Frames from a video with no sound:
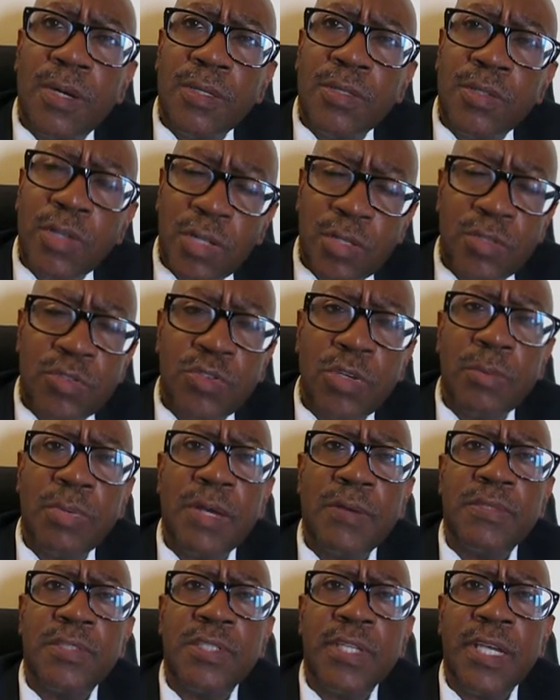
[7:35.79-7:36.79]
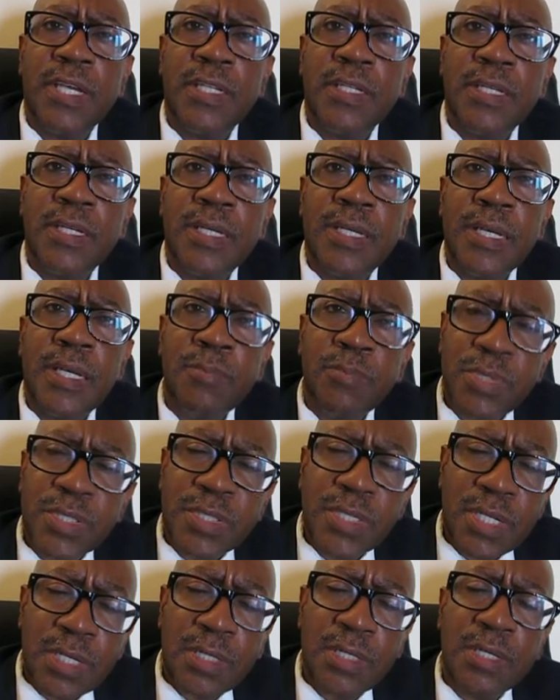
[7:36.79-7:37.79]
Donald Trump have said, and
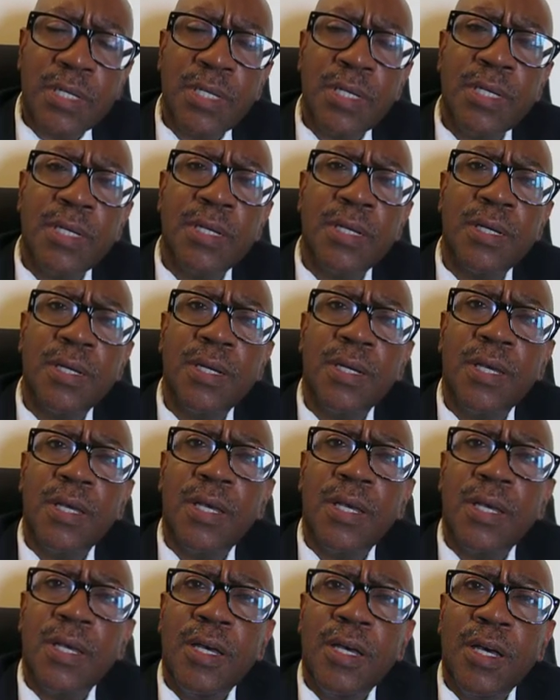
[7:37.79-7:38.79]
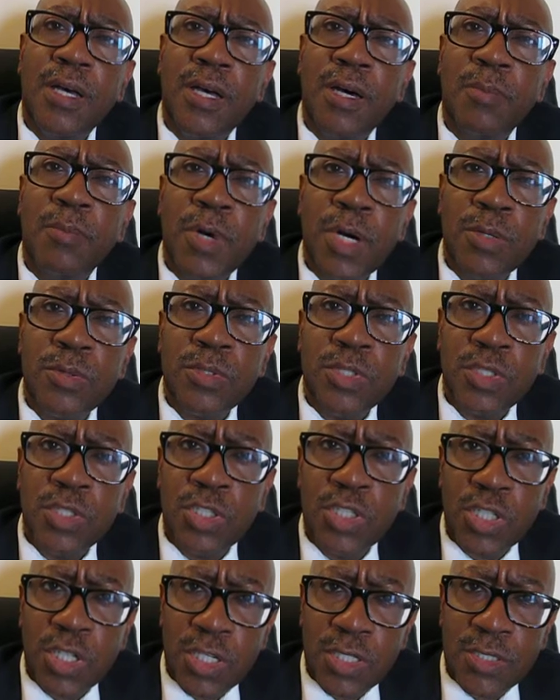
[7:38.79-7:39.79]
particularly about the
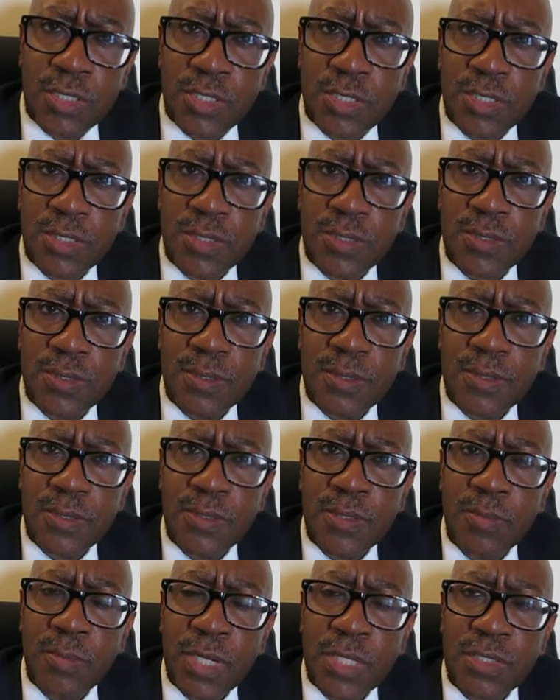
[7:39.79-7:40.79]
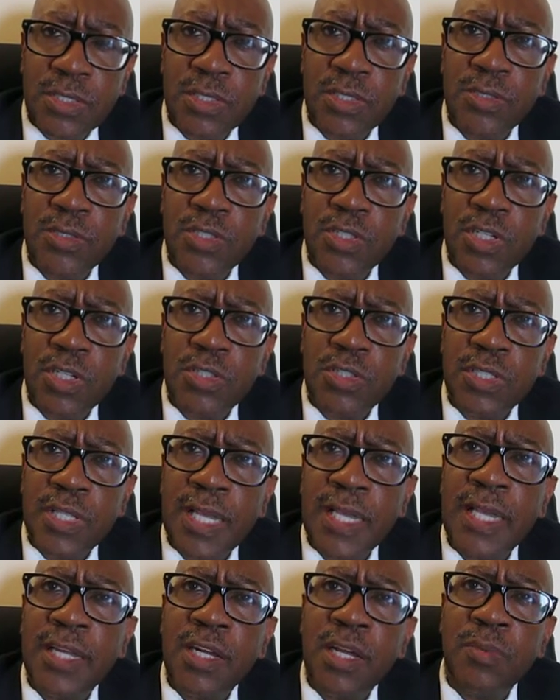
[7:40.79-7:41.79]
judge, the Mexican judge
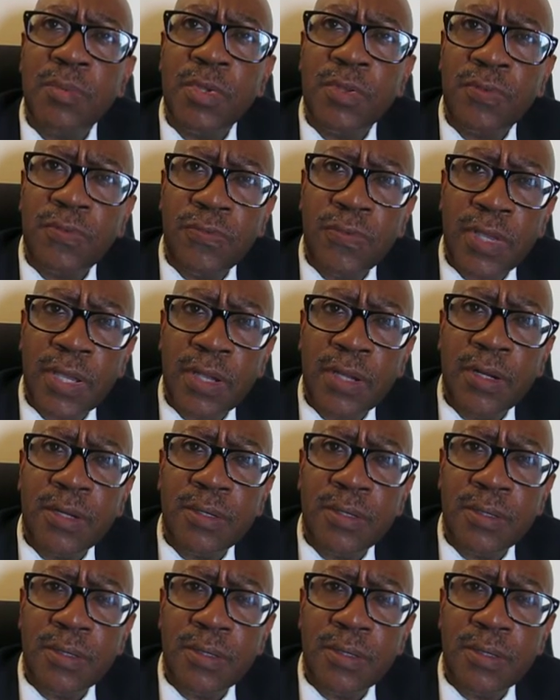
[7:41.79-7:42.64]
that cannot be fair